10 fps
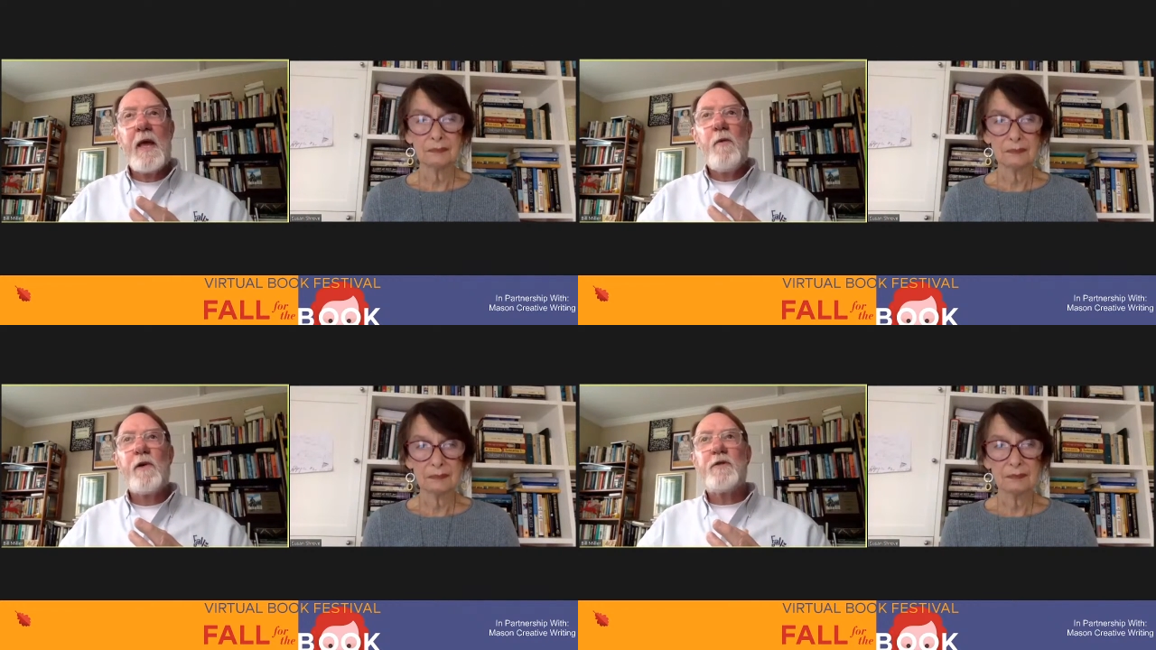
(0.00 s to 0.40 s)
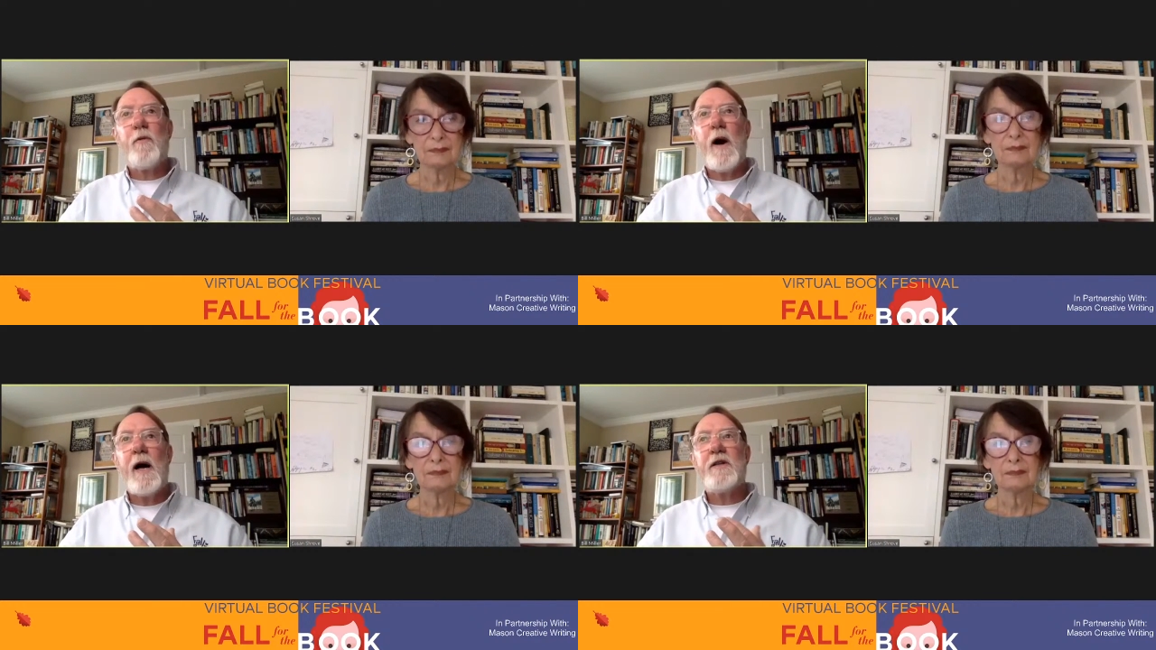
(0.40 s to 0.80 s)
Speaker 1: which
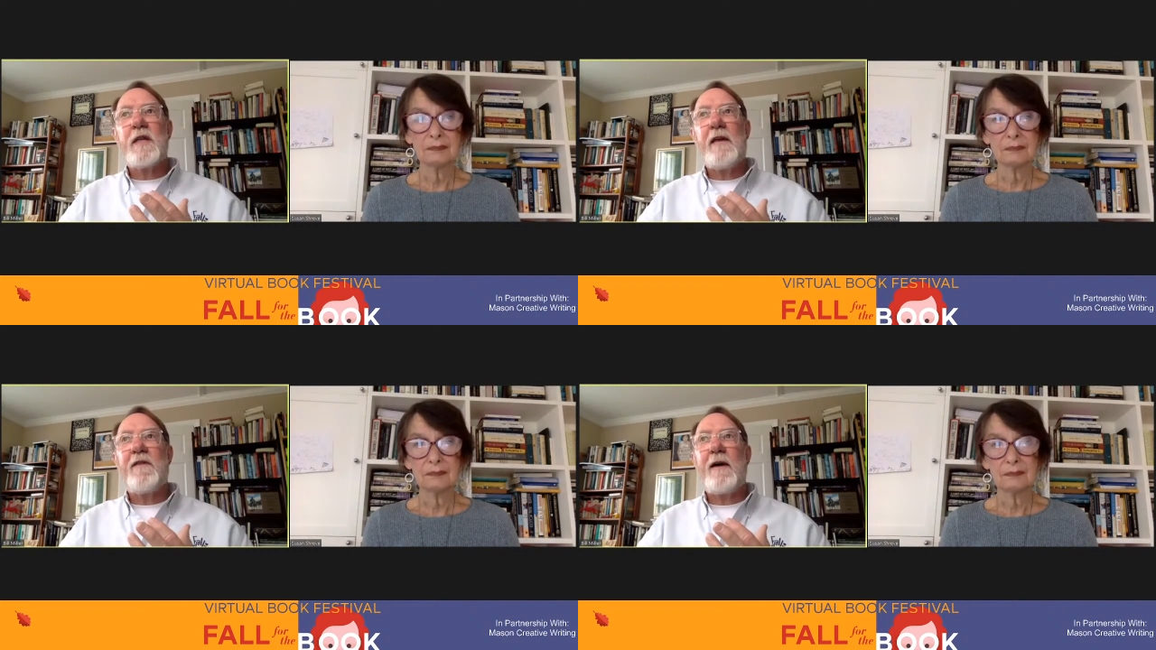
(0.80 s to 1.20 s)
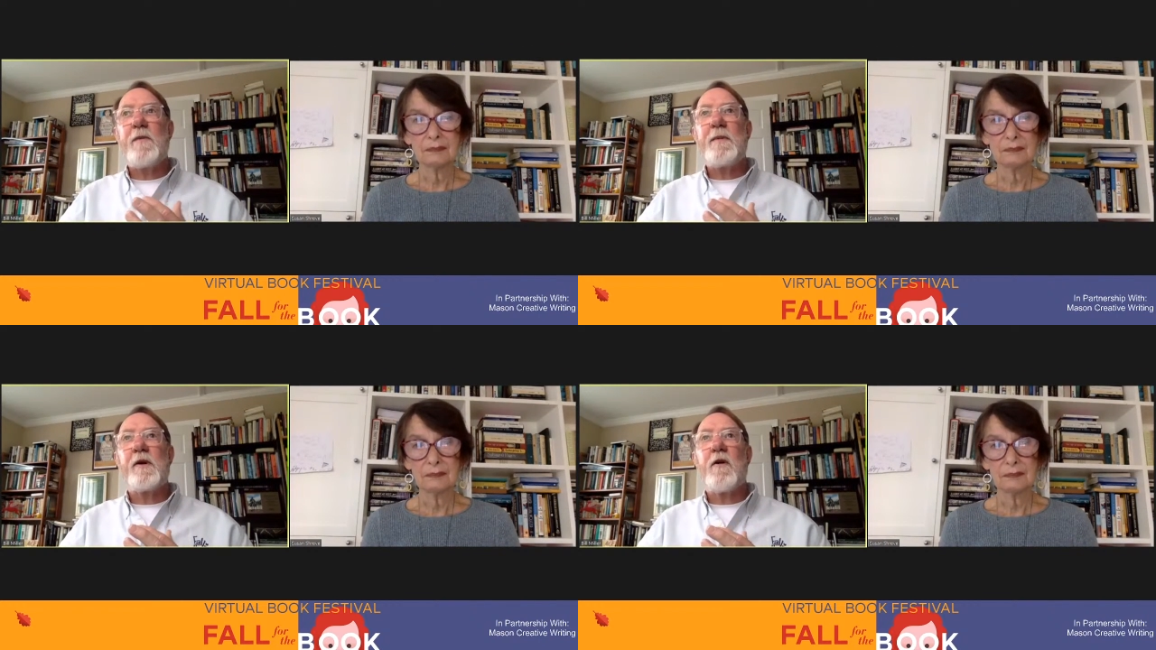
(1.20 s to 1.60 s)
was, if I
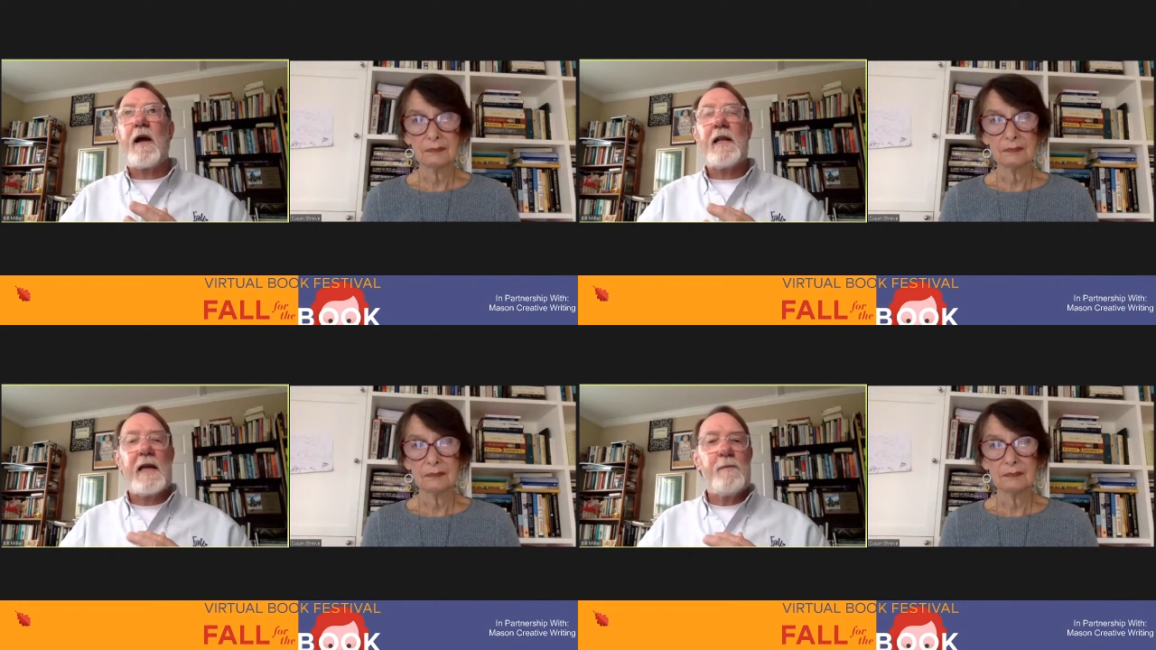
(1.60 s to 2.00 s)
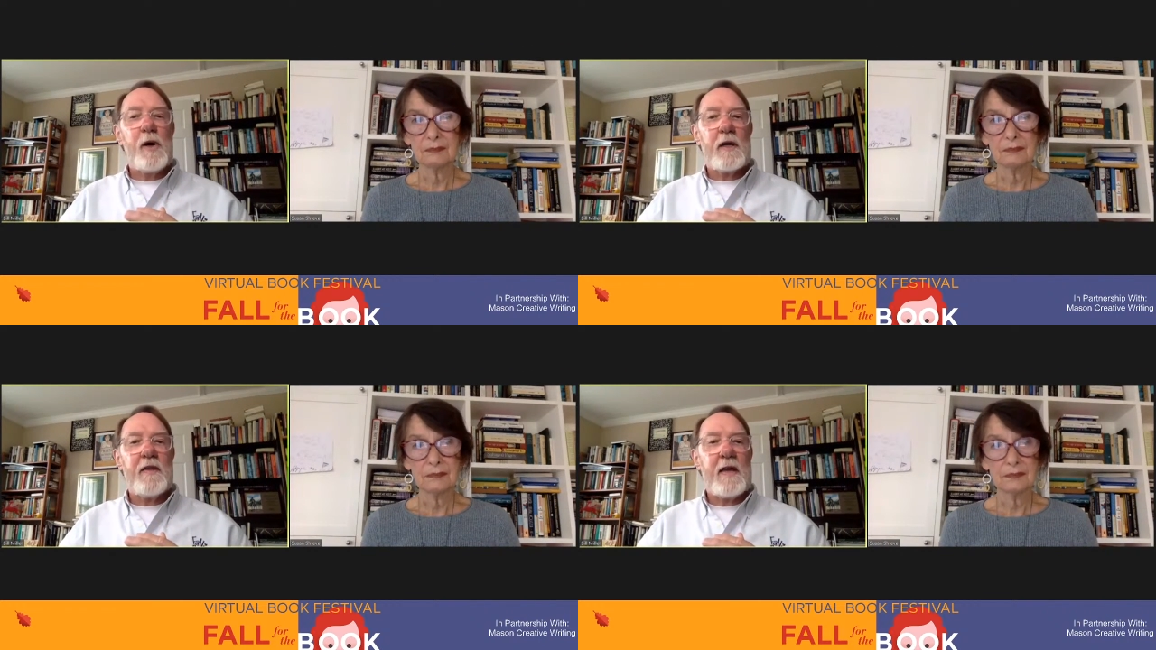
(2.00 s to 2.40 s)
remember correctly, a book